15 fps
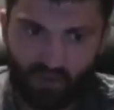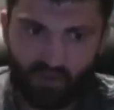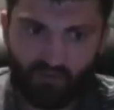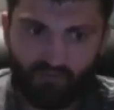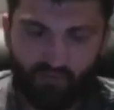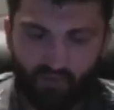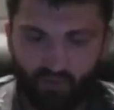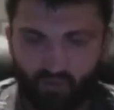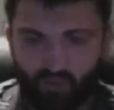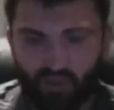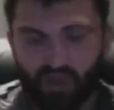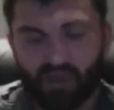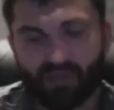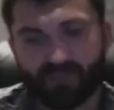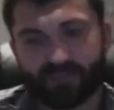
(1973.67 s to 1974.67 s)
for you
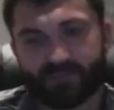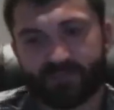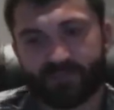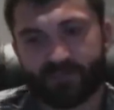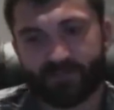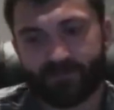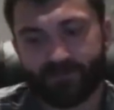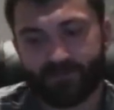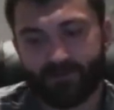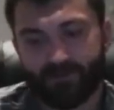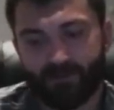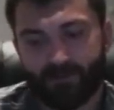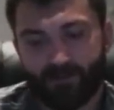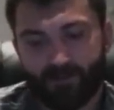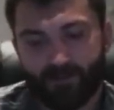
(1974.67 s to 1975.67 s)
guys, and
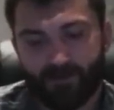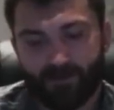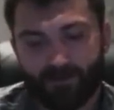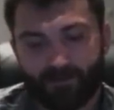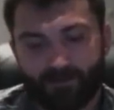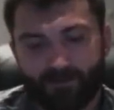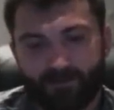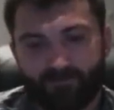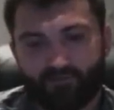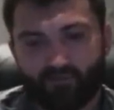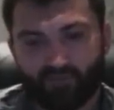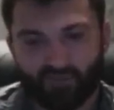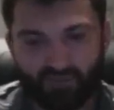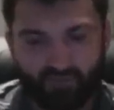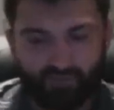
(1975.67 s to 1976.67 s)
of
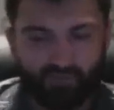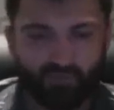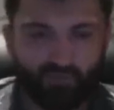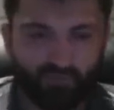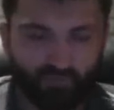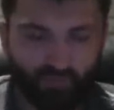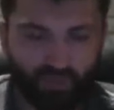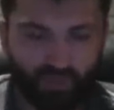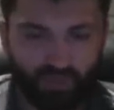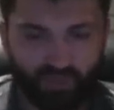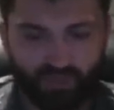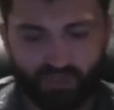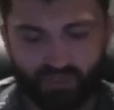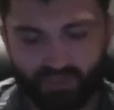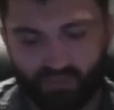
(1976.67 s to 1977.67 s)
course
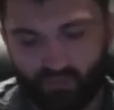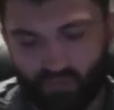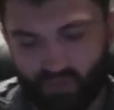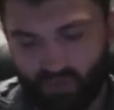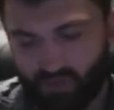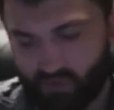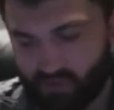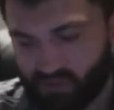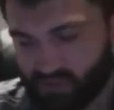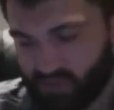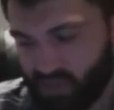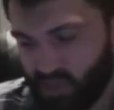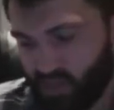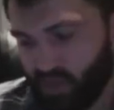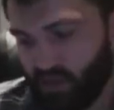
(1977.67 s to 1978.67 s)
pictures, videos.
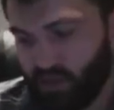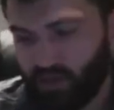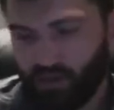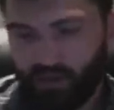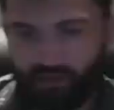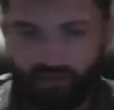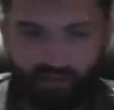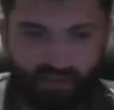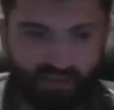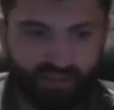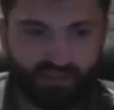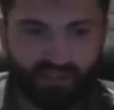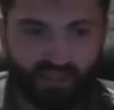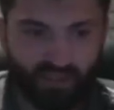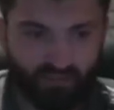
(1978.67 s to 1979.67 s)
Eric,
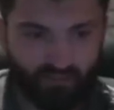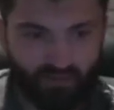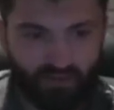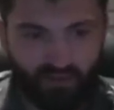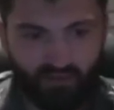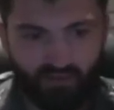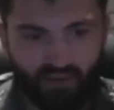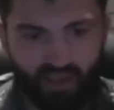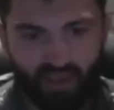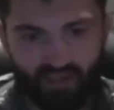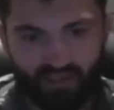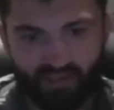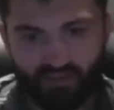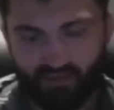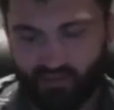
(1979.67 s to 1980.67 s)
he's like very
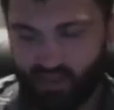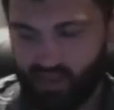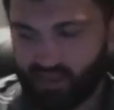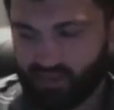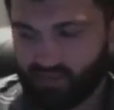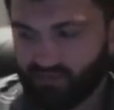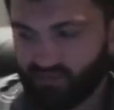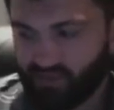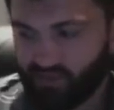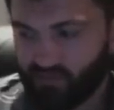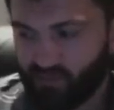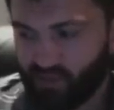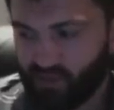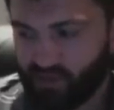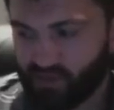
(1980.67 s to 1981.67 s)
creative. He make